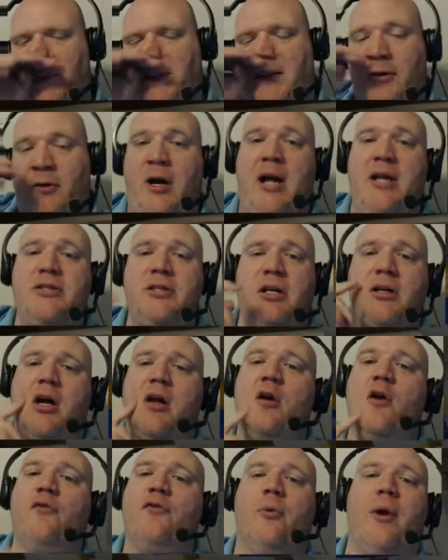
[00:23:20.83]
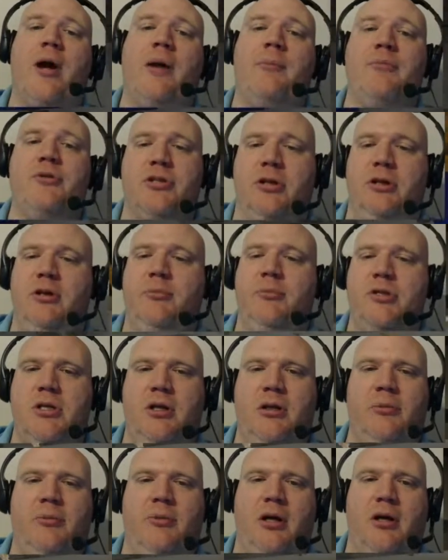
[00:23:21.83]
Grass cannot overwrite mycelium.
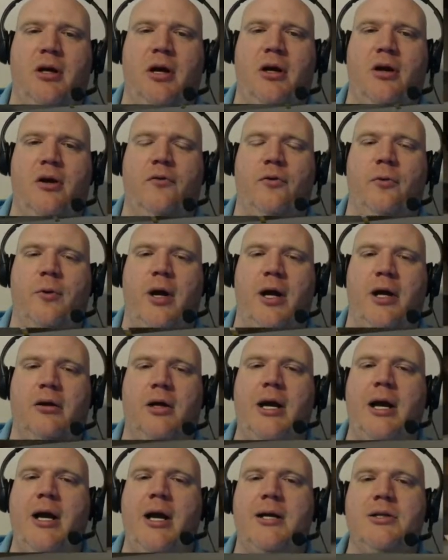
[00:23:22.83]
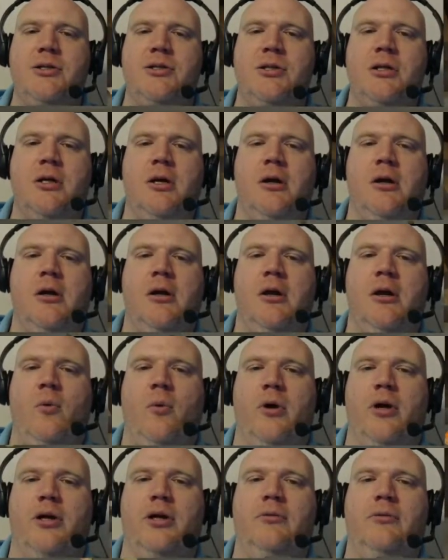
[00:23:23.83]
Mycelium cannot overwrite grass.
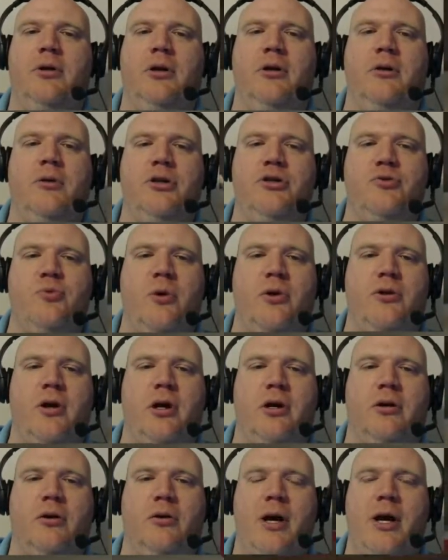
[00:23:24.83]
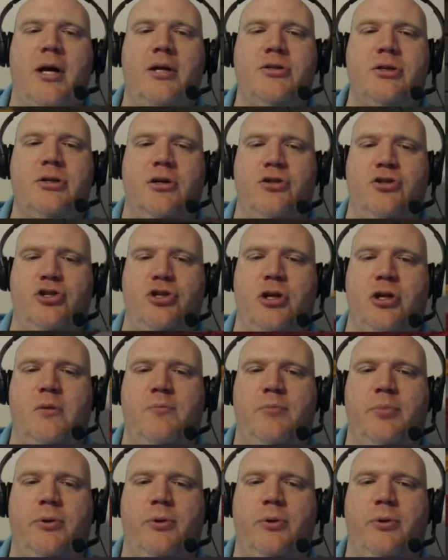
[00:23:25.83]
What I don't know is whether or not grass can jump